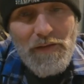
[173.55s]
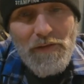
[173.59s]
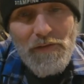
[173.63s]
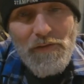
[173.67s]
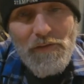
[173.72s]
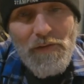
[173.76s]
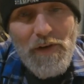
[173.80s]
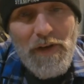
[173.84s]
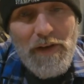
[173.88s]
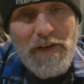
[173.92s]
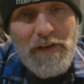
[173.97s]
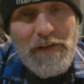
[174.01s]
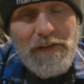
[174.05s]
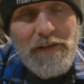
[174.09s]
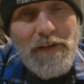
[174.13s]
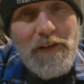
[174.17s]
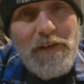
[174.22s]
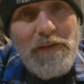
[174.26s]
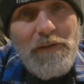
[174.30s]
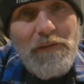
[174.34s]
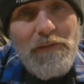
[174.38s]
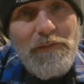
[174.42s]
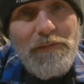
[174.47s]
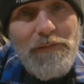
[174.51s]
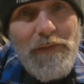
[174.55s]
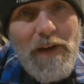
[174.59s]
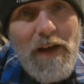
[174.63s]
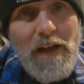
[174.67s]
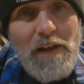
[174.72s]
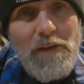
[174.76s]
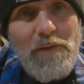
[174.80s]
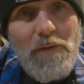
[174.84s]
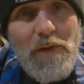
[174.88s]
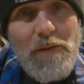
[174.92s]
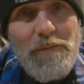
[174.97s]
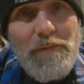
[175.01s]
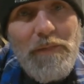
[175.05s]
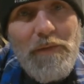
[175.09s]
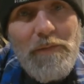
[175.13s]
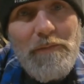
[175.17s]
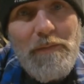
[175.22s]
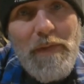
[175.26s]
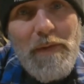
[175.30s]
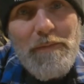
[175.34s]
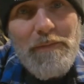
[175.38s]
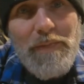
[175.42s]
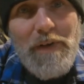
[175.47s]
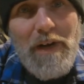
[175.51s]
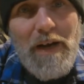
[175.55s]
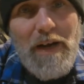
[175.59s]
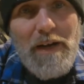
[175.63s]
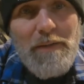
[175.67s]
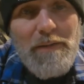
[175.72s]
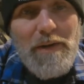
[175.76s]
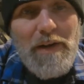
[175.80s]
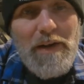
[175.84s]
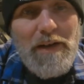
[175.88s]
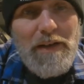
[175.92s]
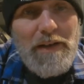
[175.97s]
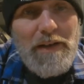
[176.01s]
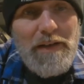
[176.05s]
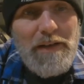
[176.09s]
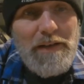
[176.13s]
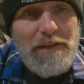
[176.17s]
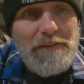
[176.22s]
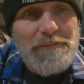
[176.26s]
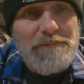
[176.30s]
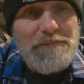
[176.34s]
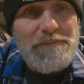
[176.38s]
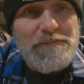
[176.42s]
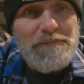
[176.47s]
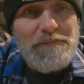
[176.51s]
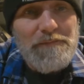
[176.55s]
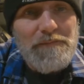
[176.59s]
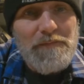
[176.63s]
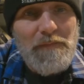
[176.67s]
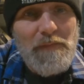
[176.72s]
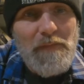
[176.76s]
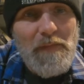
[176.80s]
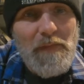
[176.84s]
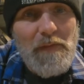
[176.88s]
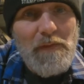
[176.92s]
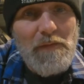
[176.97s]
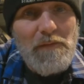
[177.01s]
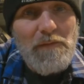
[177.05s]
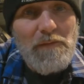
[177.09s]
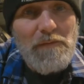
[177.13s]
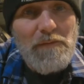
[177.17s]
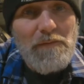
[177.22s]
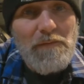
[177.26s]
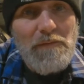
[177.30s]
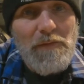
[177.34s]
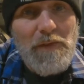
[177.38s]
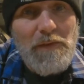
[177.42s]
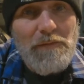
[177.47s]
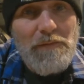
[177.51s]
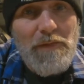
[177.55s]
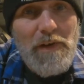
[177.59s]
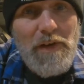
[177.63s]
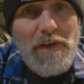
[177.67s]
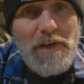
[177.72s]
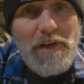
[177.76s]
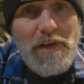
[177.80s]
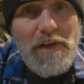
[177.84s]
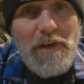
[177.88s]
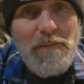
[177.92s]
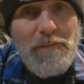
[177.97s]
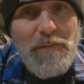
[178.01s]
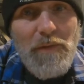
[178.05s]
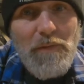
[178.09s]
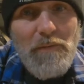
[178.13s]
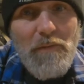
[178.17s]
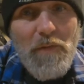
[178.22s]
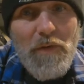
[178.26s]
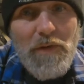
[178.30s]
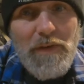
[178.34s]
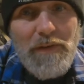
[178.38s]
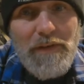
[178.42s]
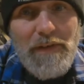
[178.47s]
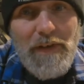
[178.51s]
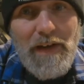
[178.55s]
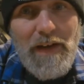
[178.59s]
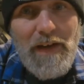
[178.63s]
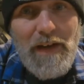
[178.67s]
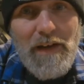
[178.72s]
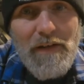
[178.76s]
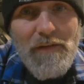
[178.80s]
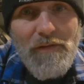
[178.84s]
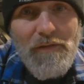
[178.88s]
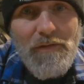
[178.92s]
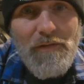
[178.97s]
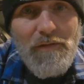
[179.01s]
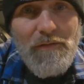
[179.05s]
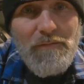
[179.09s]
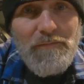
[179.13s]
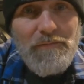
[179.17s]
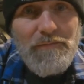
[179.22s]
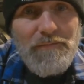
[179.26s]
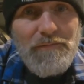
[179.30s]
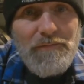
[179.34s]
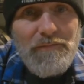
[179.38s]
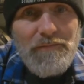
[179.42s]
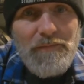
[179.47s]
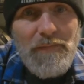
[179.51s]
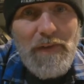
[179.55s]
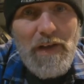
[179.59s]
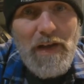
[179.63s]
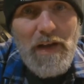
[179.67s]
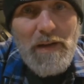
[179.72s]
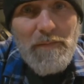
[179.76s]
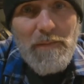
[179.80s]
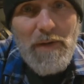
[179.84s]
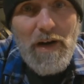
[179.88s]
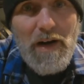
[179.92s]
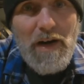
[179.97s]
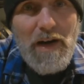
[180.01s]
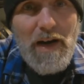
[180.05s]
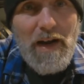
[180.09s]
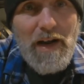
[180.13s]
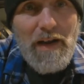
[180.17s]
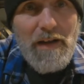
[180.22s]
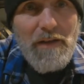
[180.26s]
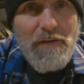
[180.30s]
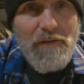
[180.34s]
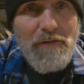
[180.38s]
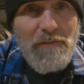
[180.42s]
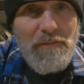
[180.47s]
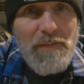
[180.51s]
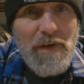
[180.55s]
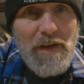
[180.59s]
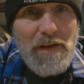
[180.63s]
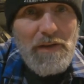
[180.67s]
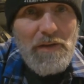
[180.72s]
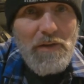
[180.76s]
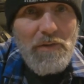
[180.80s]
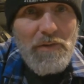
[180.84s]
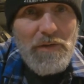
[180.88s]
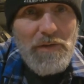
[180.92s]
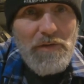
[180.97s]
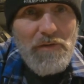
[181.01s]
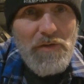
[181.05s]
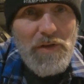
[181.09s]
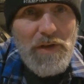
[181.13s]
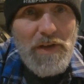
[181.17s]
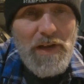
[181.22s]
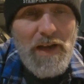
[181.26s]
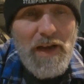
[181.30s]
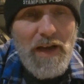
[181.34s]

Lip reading: So I continue to follow up with my primary. We run a couple more tests, some MRIs in my lower GI